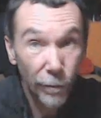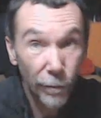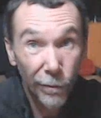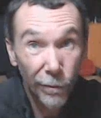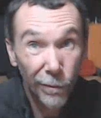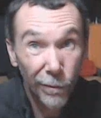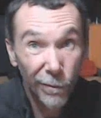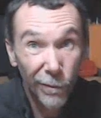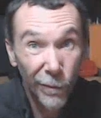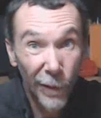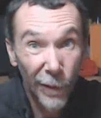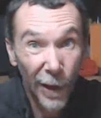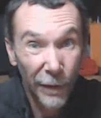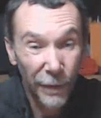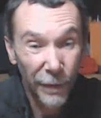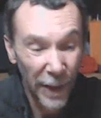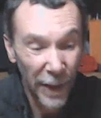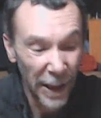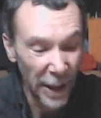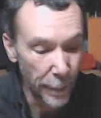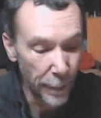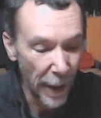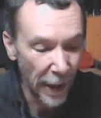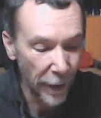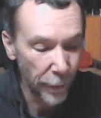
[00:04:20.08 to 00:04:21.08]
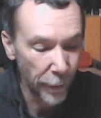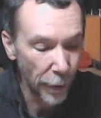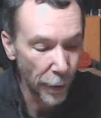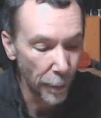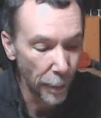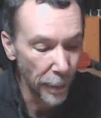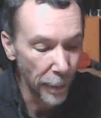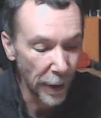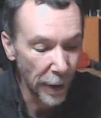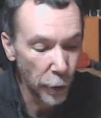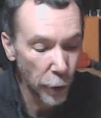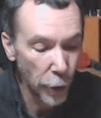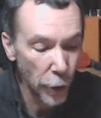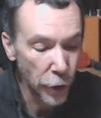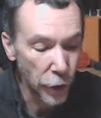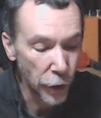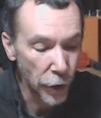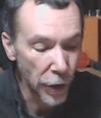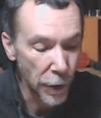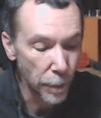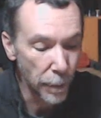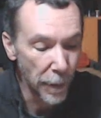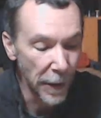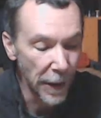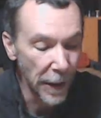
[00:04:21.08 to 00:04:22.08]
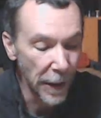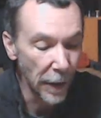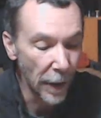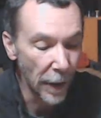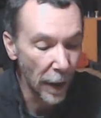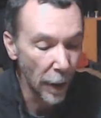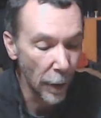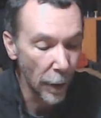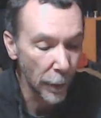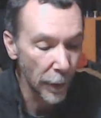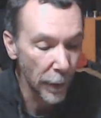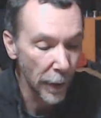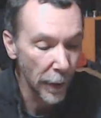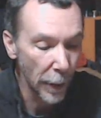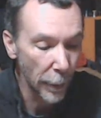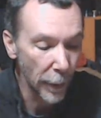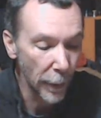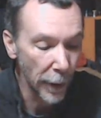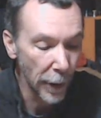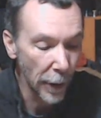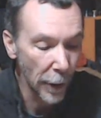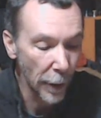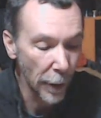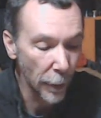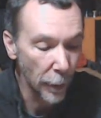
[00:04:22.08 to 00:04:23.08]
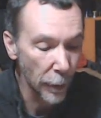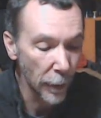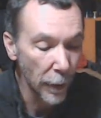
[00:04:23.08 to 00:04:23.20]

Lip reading: feedback from me, it could just be, there we go.